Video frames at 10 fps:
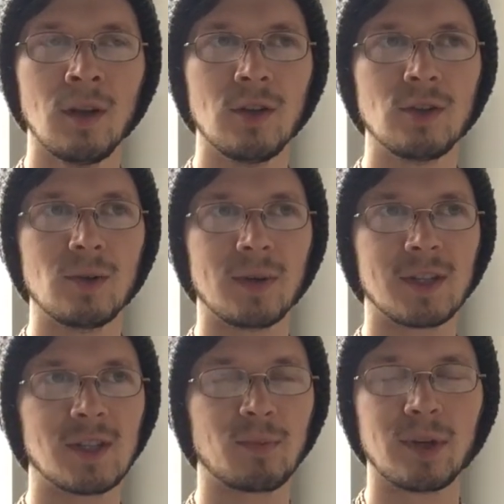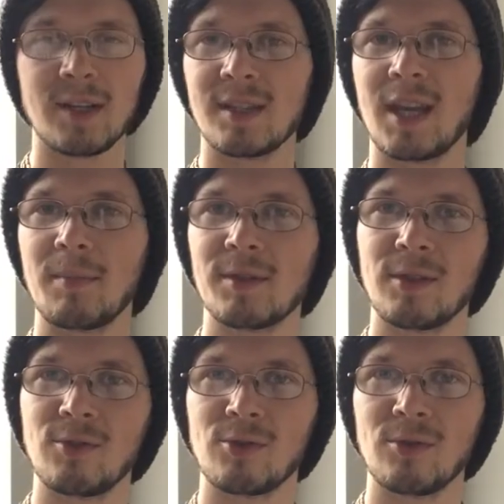to express the
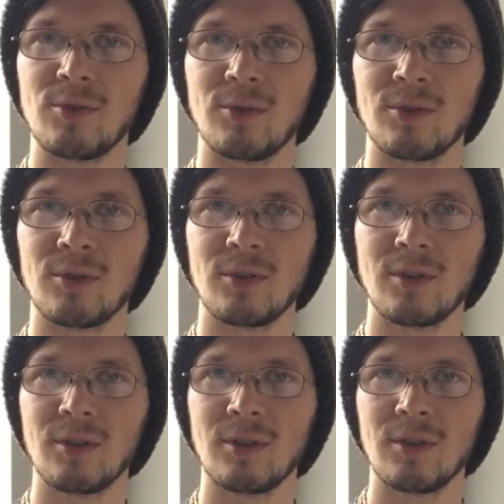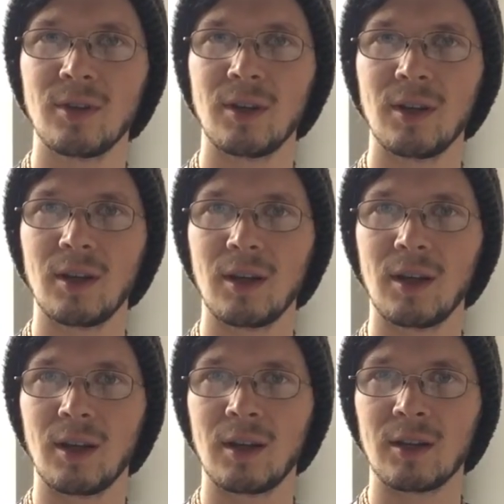absolute truth
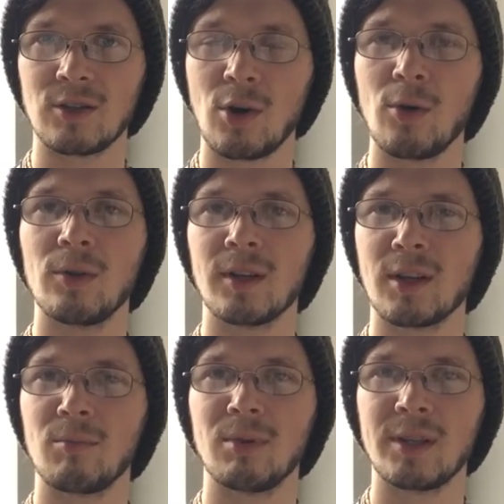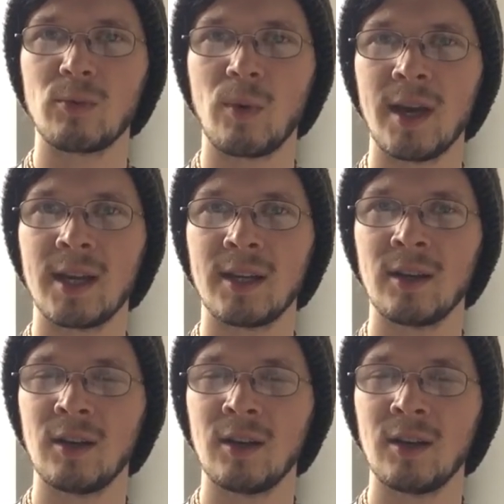in a total and complete way.